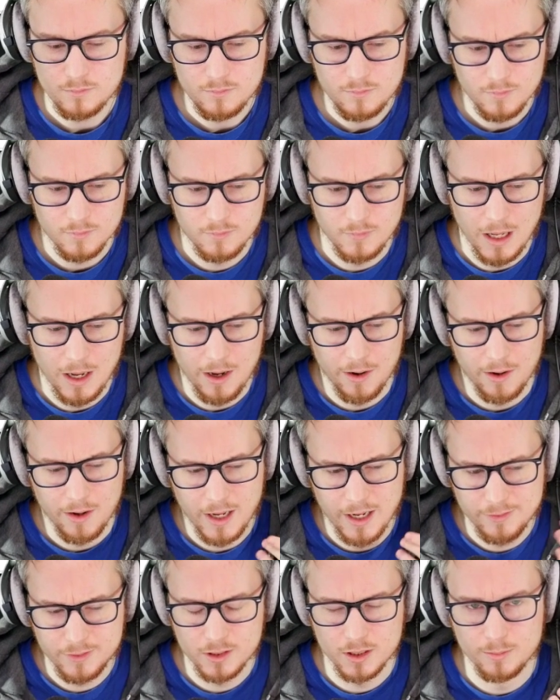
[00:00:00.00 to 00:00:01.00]
Now,
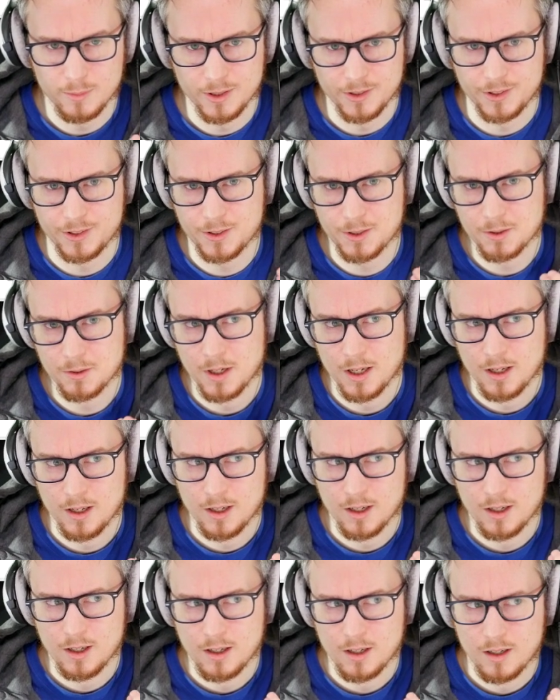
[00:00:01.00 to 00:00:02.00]
After Image,
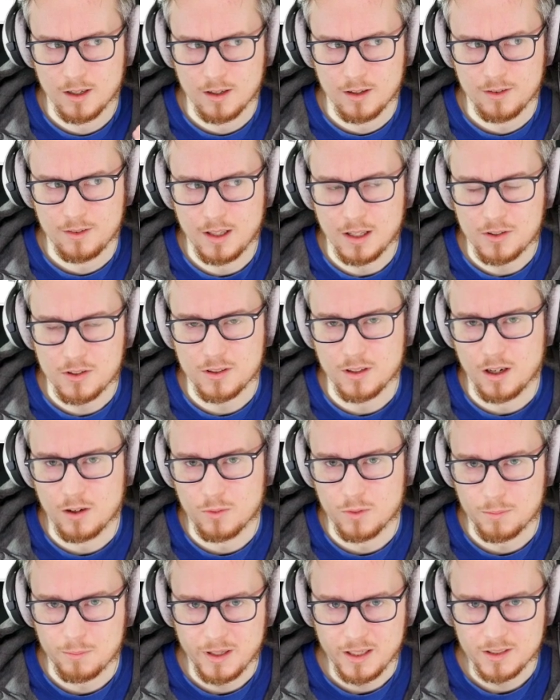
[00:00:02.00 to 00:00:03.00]
that's not
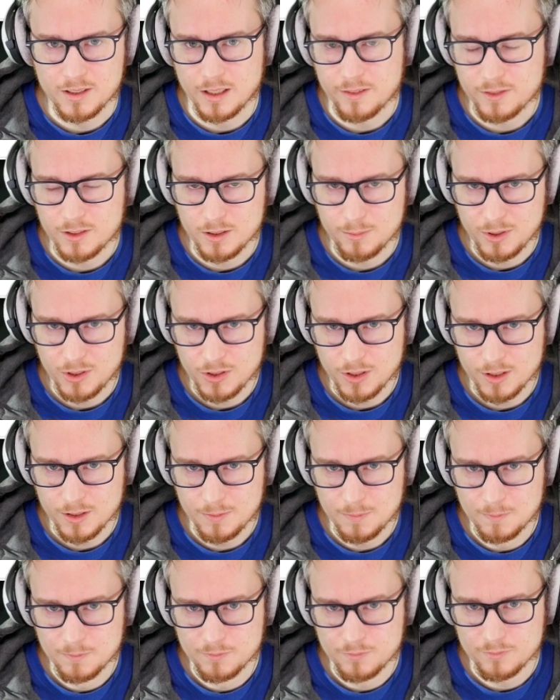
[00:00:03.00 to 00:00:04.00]
what makes After Image good.
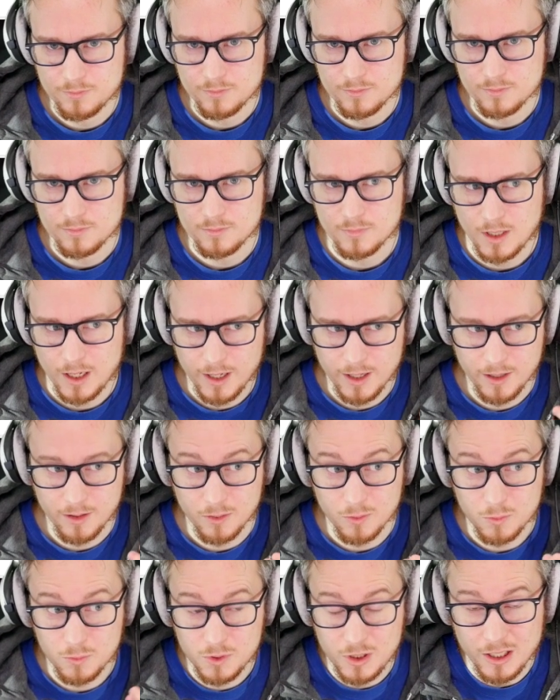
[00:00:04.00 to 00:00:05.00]

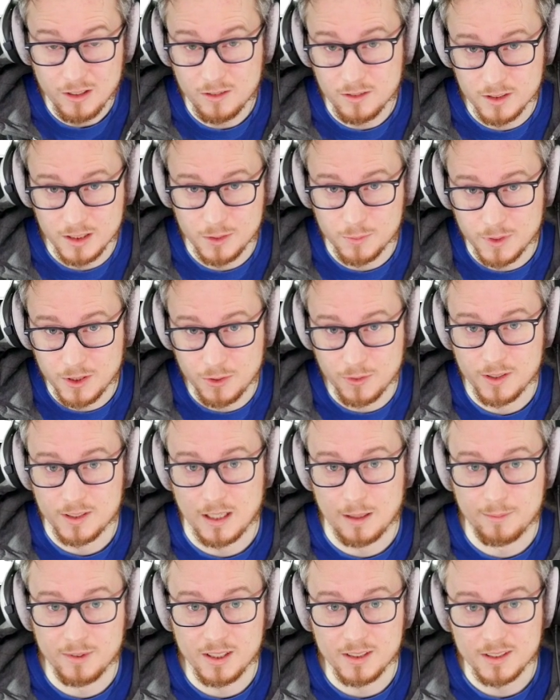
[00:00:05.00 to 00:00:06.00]
And generally, when you
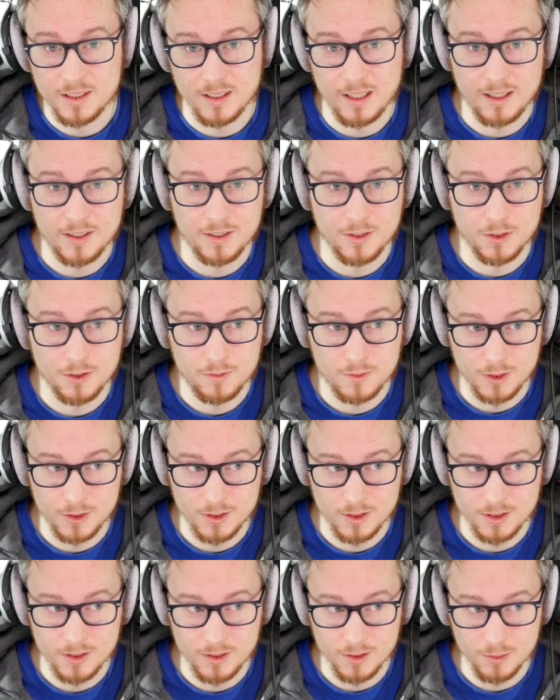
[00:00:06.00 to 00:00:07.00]
examine these connections
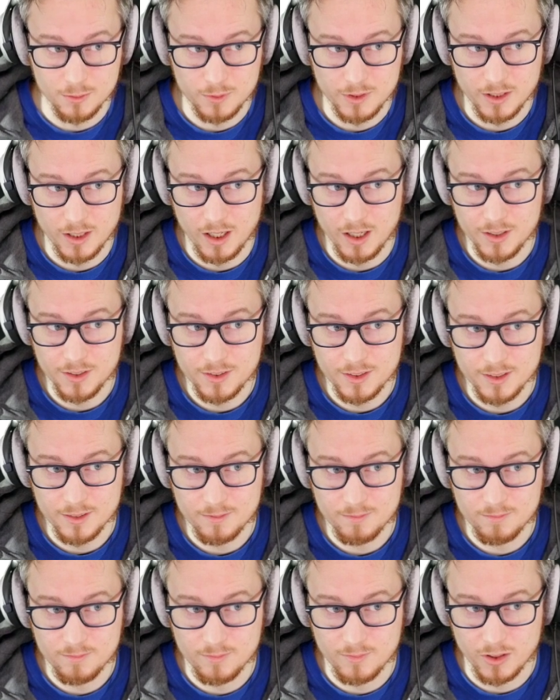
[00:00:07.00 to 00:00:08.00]
further, you realize that
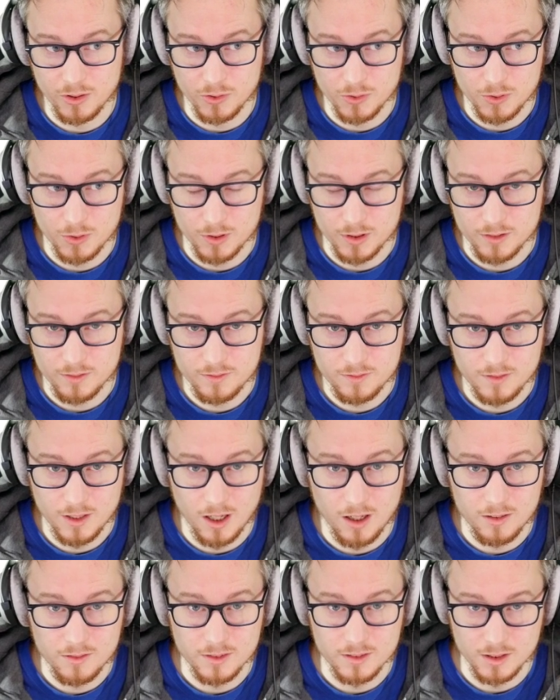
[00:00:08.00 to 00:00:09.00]
they're sort of
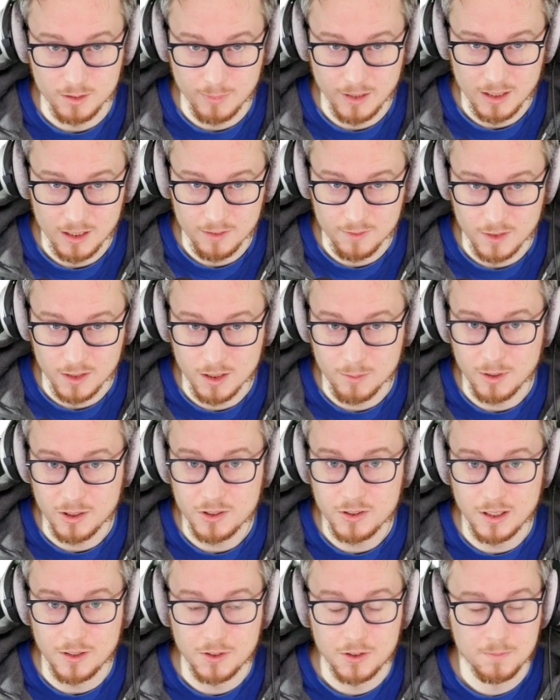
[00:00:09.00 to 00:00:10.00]
not really making very much
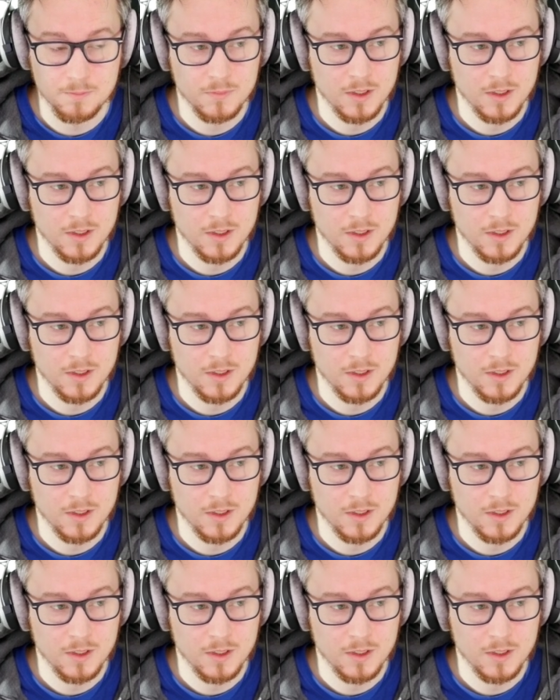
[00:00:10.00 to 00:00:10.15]
sense.